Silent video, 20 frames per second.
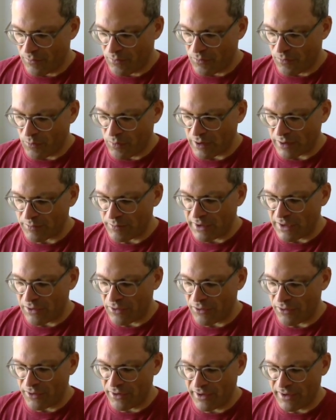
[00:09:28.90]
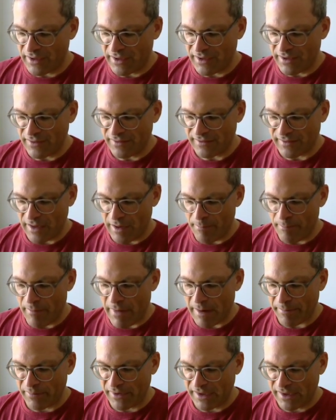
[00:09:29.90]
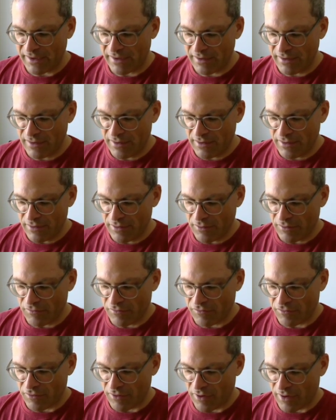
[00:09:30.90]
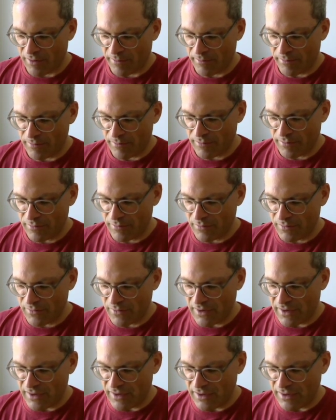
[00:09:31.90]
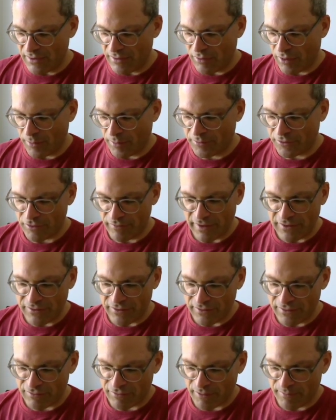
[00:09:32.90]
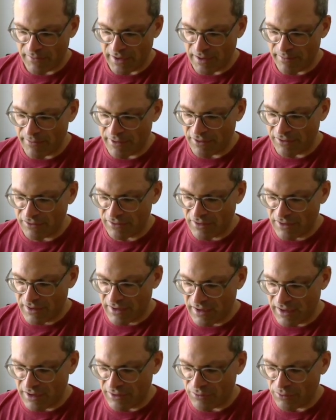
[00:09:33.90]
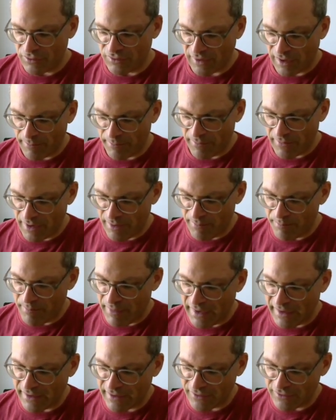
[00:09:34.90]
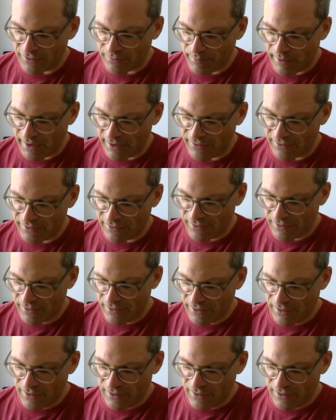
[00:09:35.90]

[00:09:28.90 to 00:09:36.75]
what we learn is a mapping from the observations, from the image, into some embedding space,